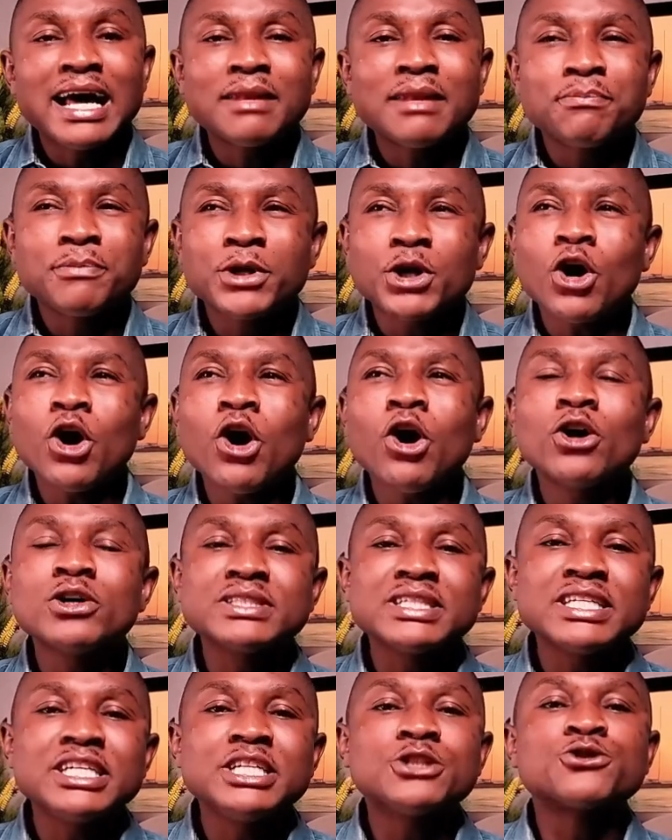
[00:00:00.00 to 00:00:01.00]
And
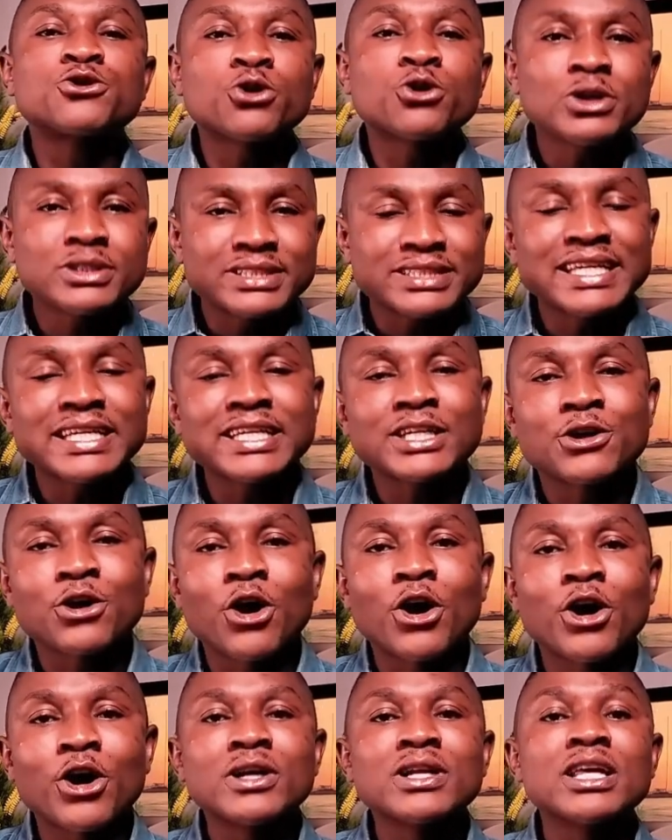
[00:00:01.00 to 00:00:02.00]
because he trusted
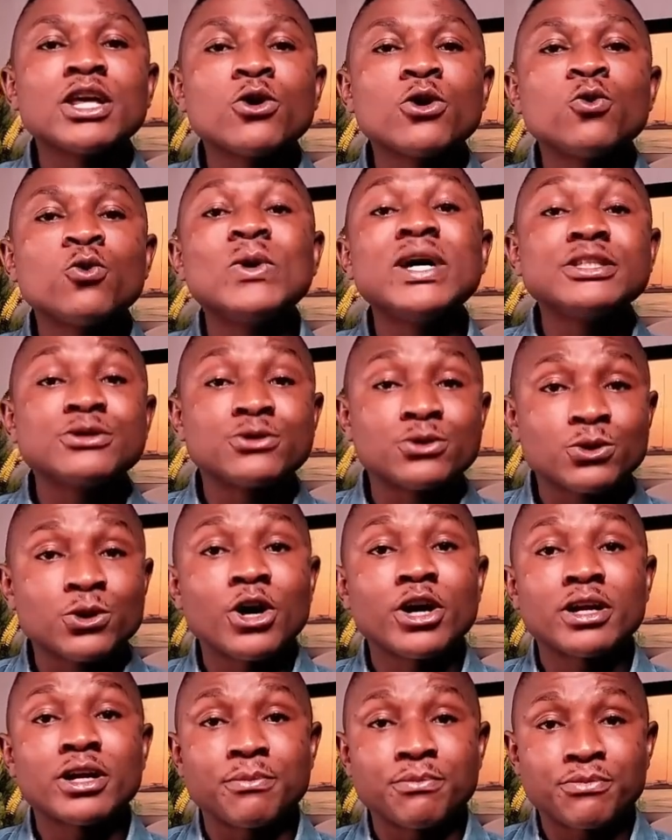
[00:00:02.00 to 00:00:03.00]
God, he went to
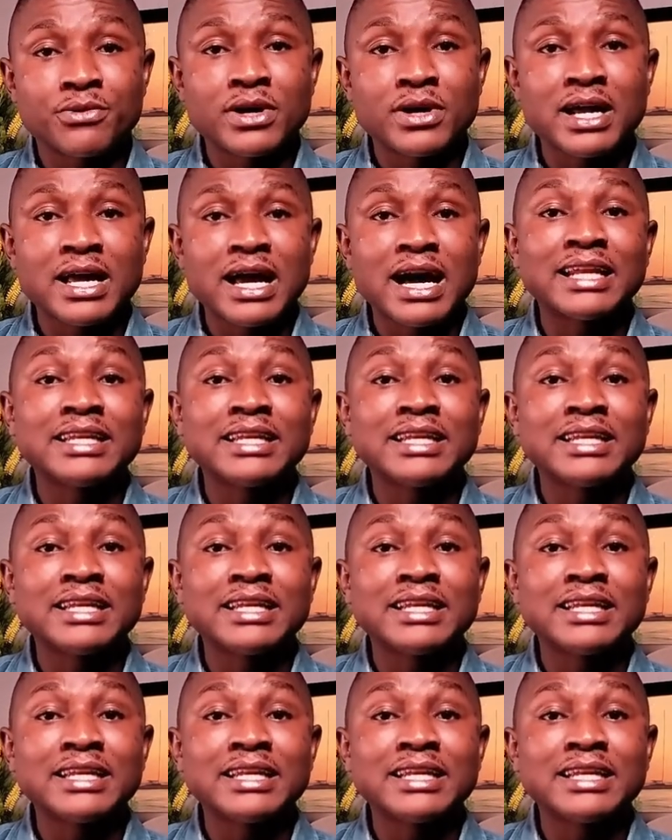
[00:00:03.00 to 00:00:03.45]
God in prayer.